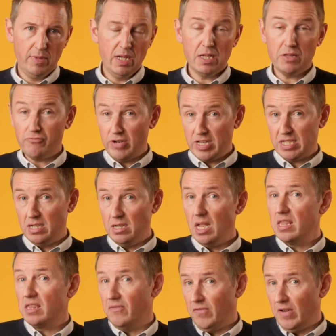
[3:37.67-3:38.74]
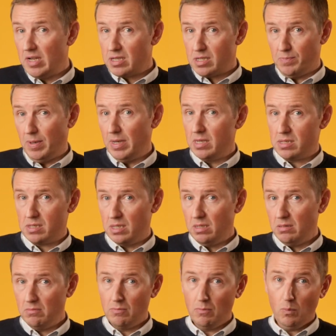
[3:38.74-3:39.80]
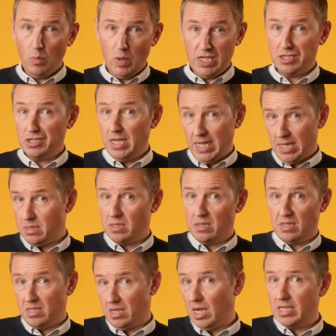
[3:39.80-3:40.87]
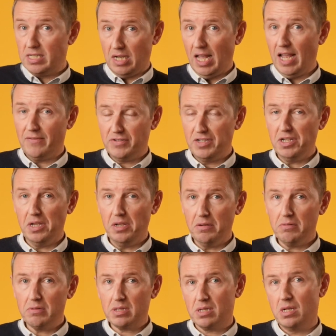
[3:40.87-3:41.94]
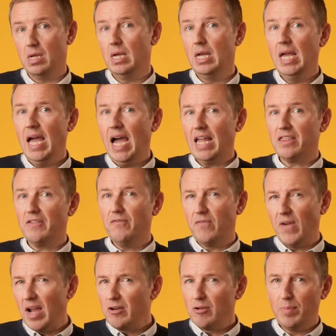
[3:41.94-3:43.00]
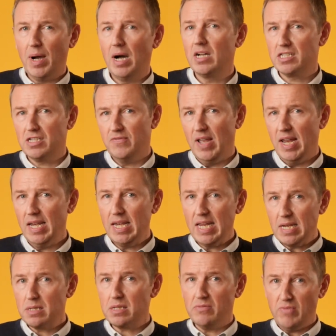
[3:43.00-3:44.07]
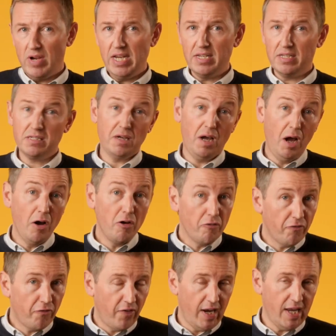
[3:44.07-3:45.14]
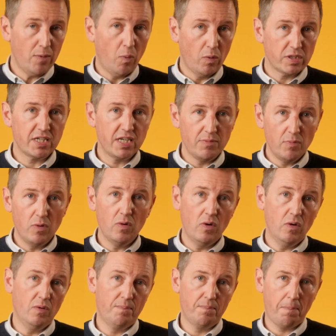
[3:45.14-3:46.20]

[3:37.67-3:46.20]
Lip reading: It's written in the first person, which links to the title I have to use, and the final part of it leads the reader to hopefully wanting more.